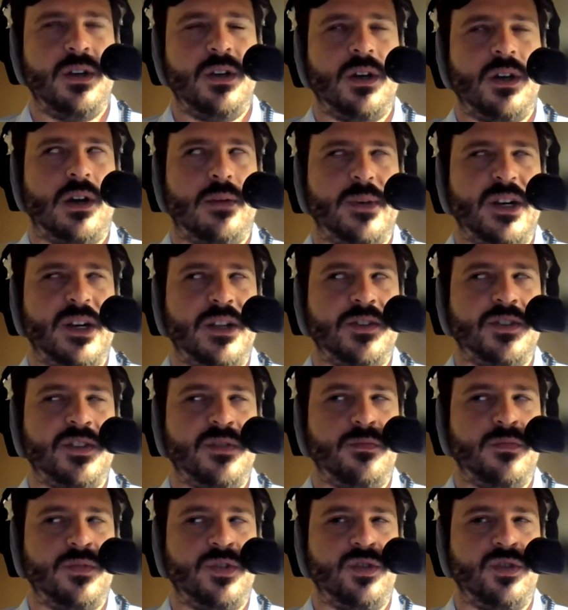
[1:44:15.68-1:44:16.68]
and needs
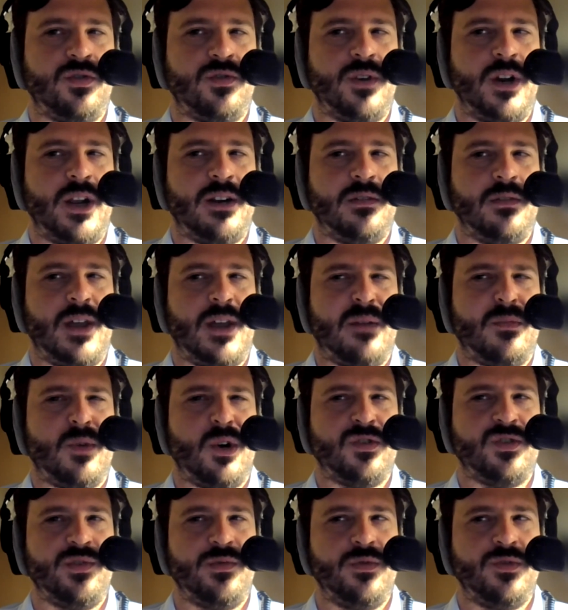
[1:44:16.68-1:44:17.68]
to create
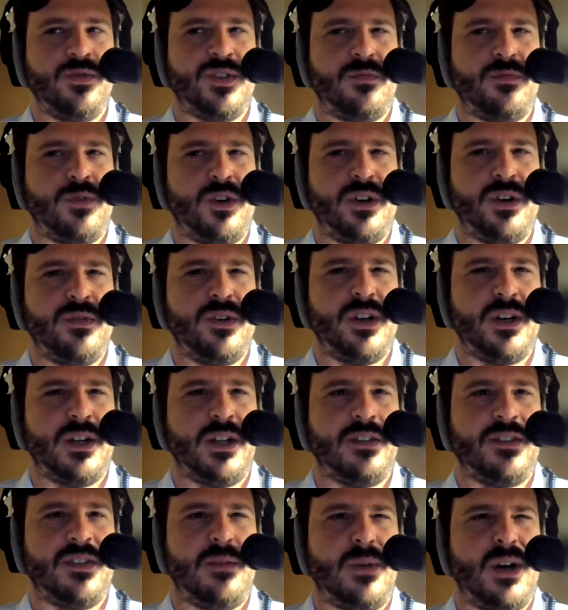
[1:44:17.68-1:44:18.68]
landmarks or routes on one unit and
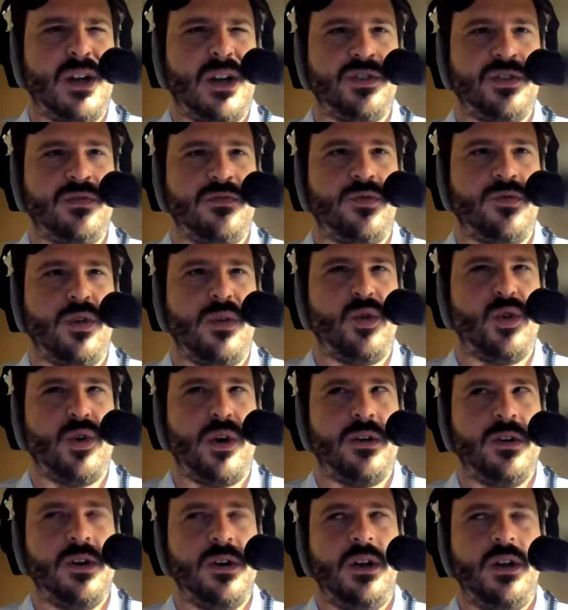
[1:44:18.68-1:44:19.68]
get them onto 4 more.
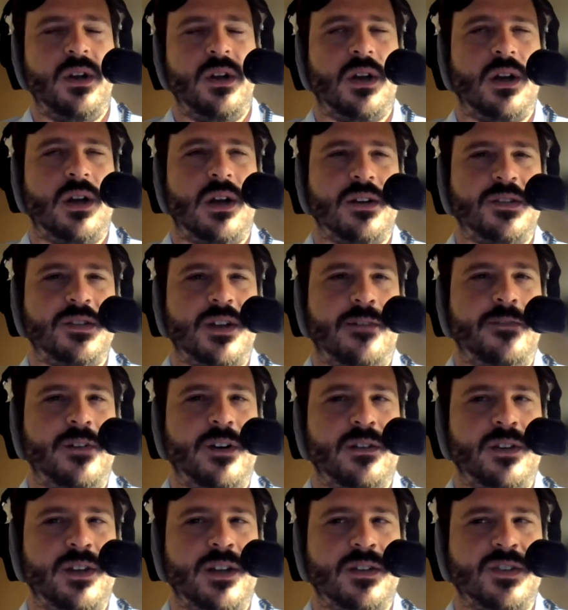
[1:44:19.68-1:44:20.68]

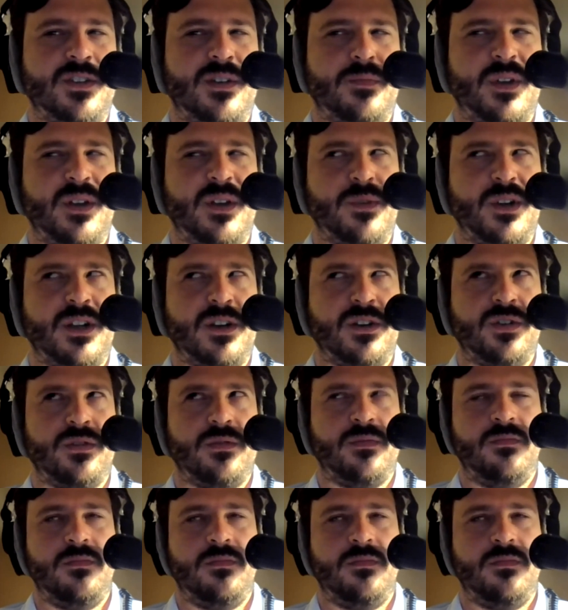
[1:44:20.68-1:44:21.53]
Definitely is something we can do.